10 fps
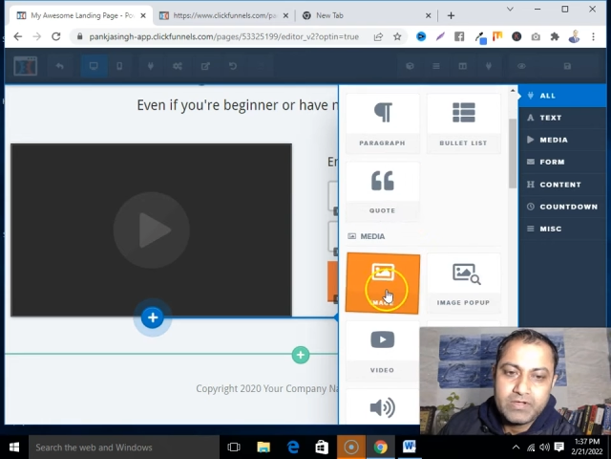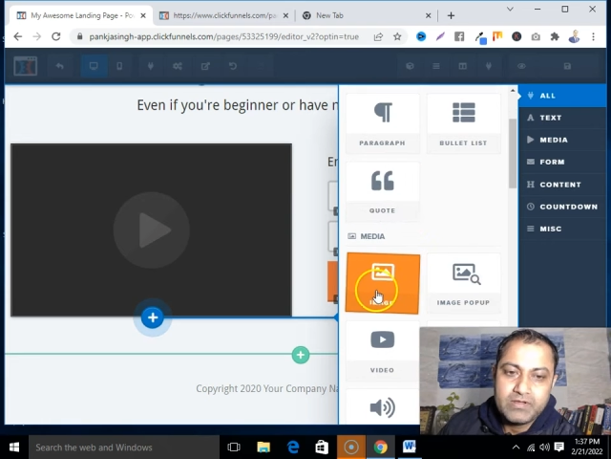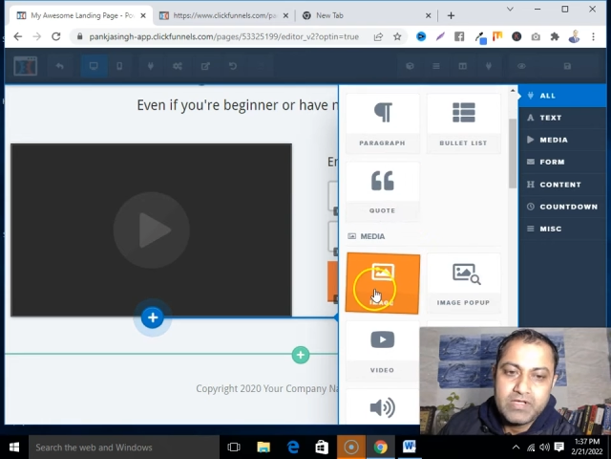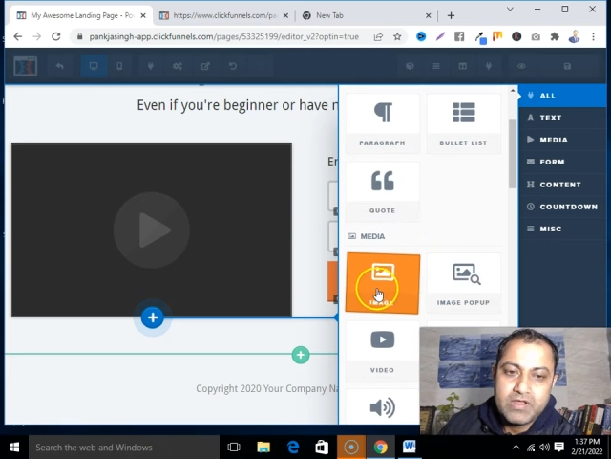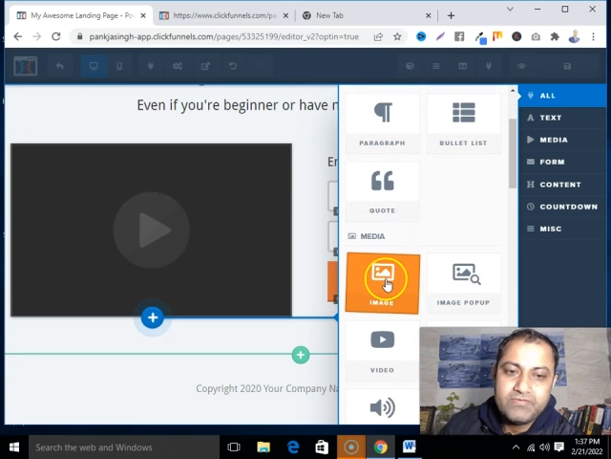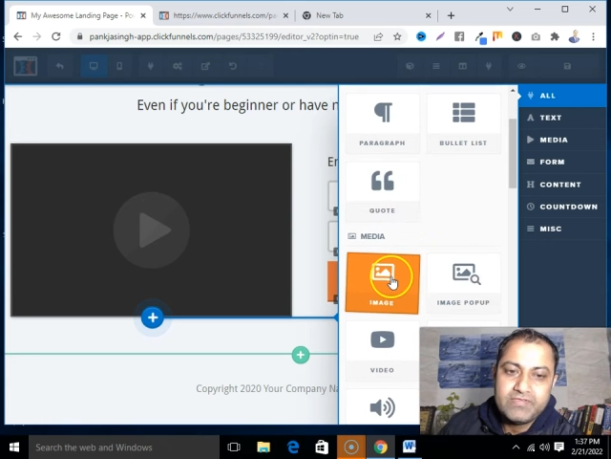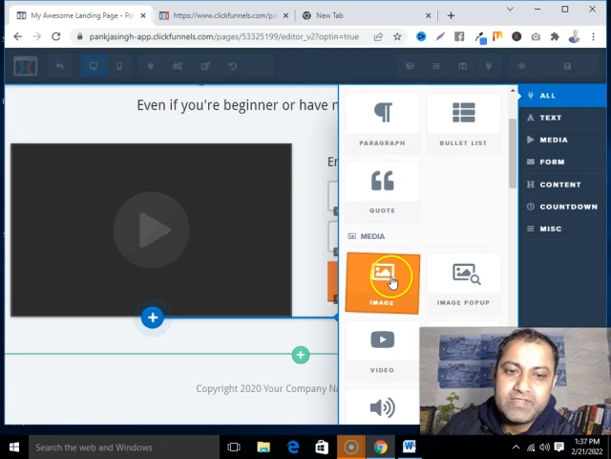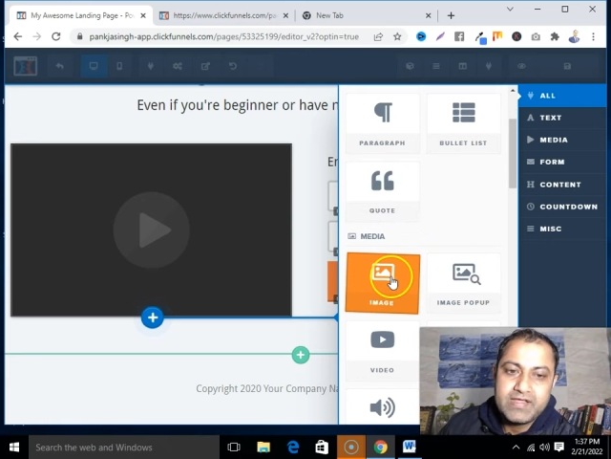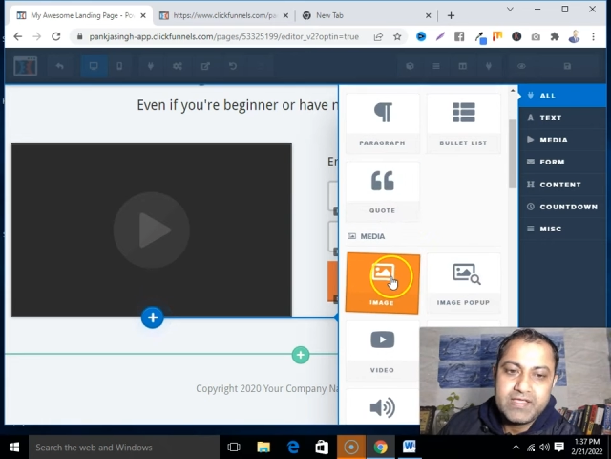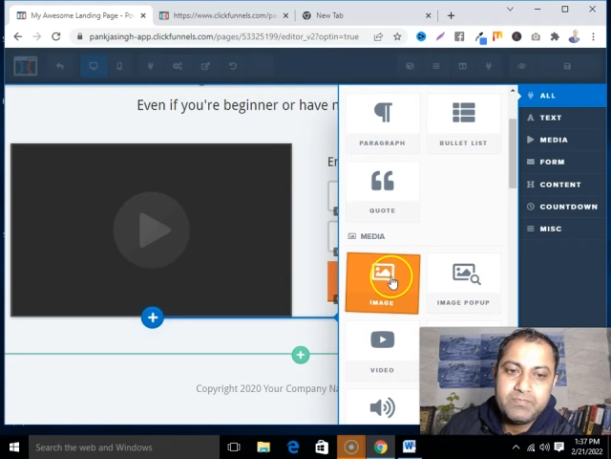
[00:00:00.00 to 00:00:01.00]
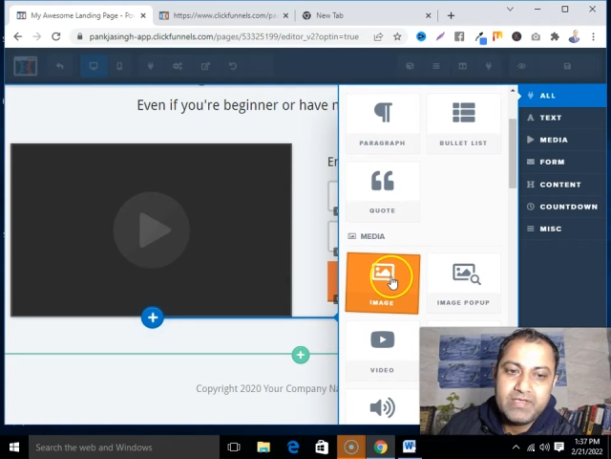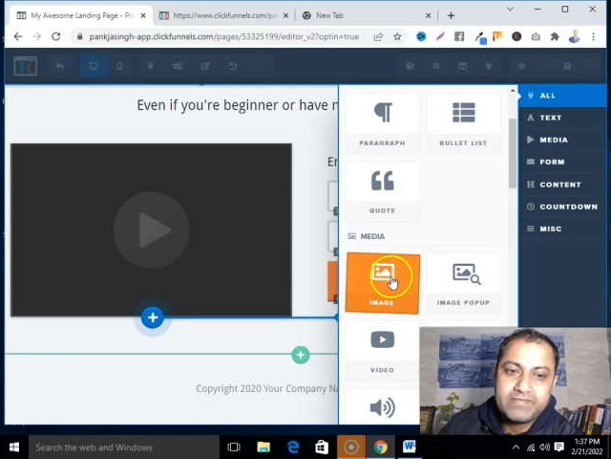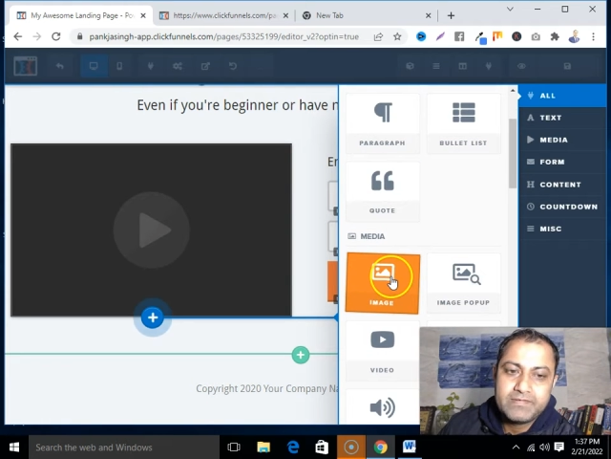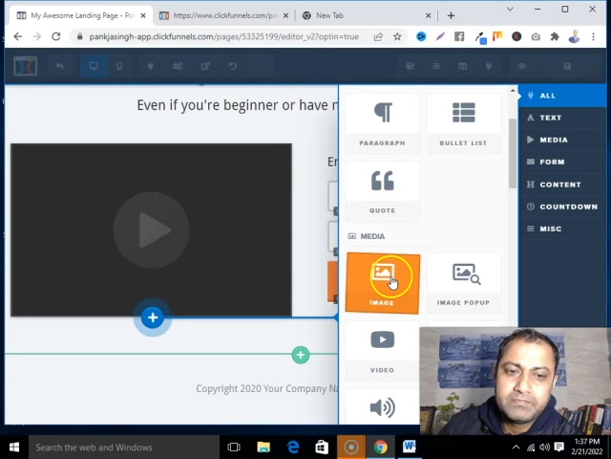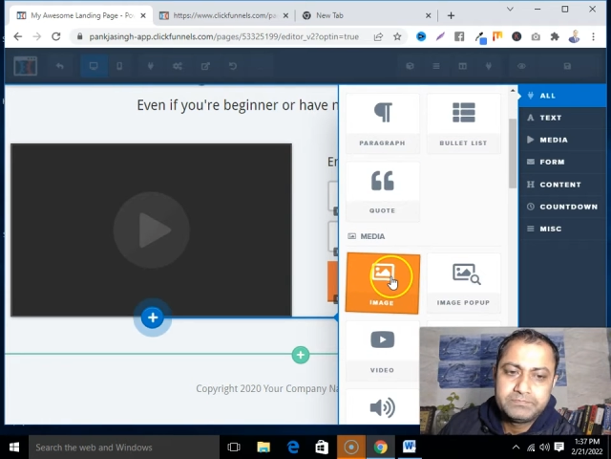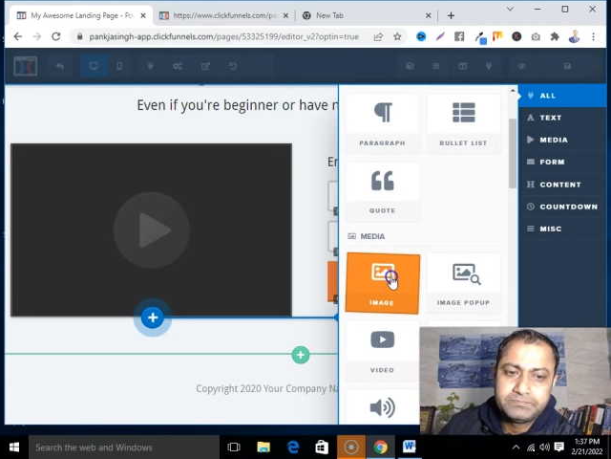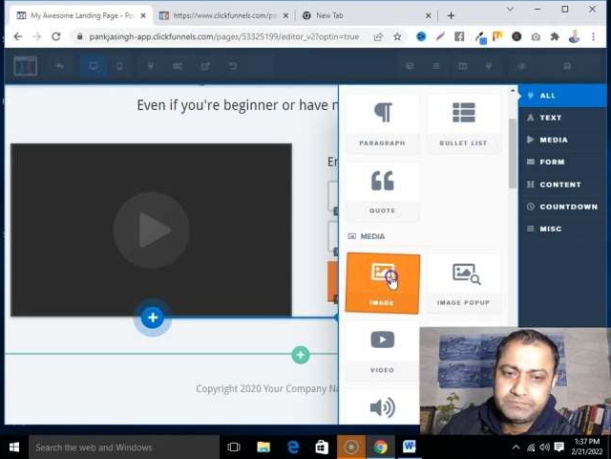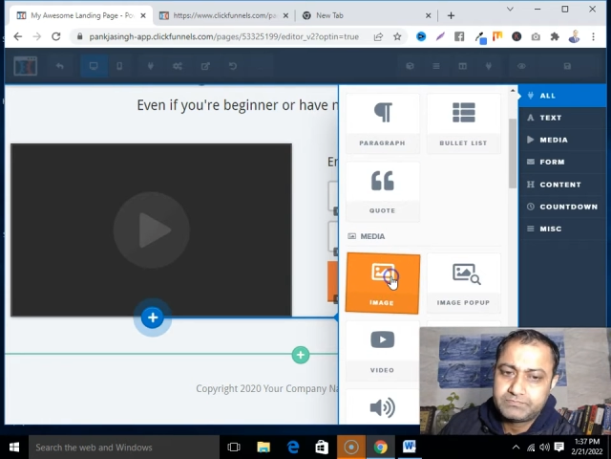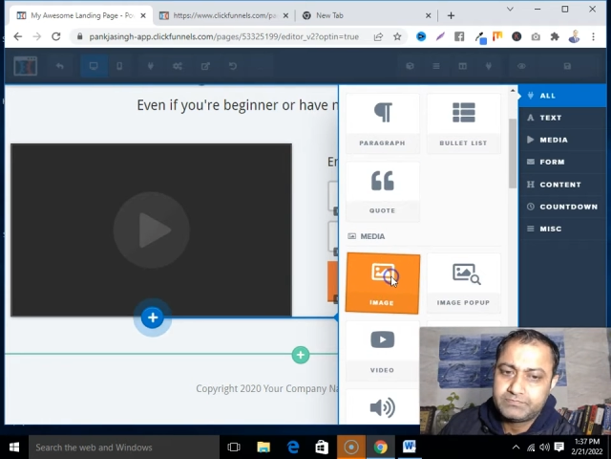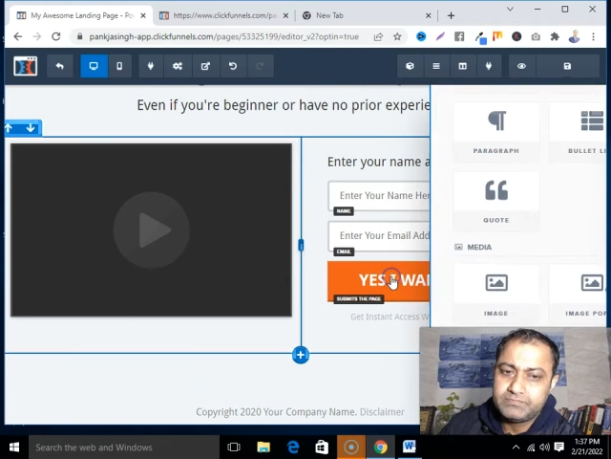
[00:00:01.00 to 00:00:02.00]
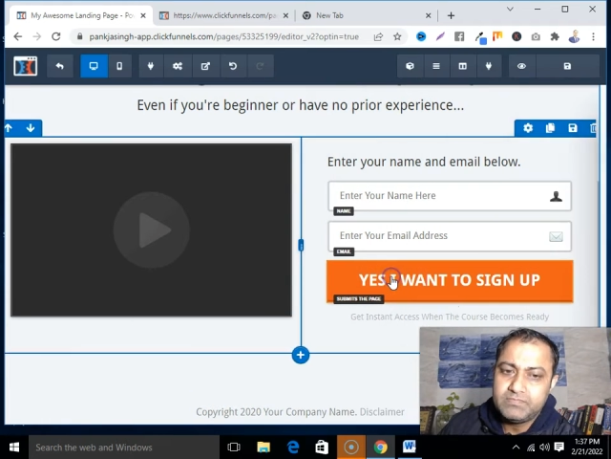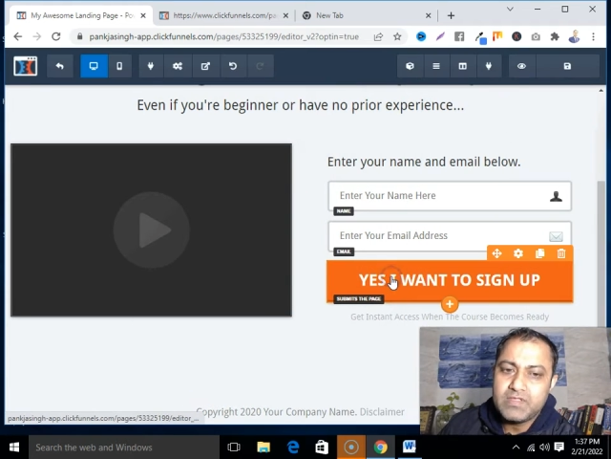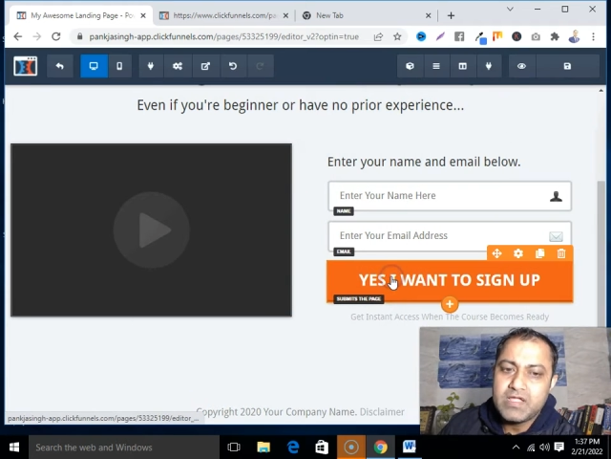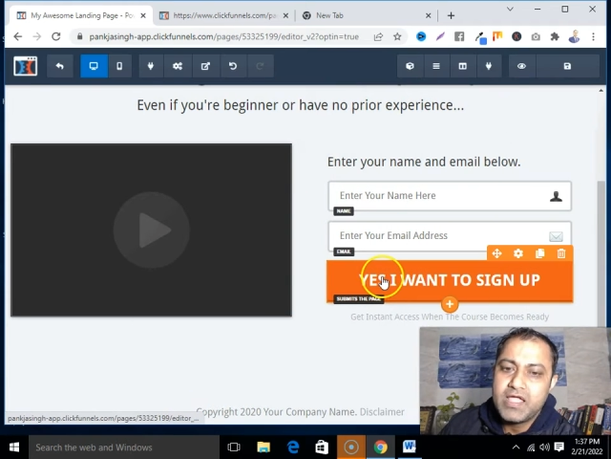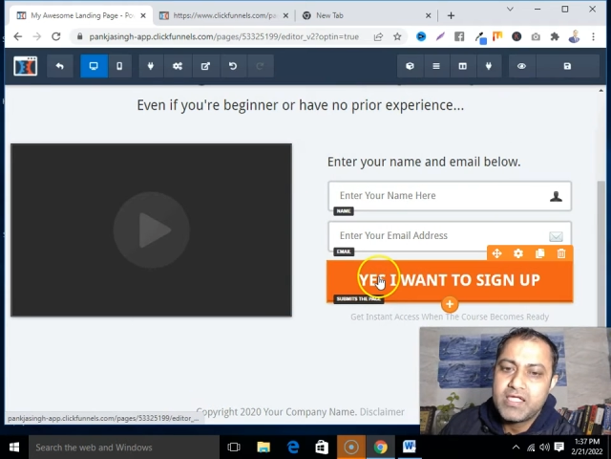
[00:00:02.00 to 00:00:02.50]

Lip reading: Can you see that image? I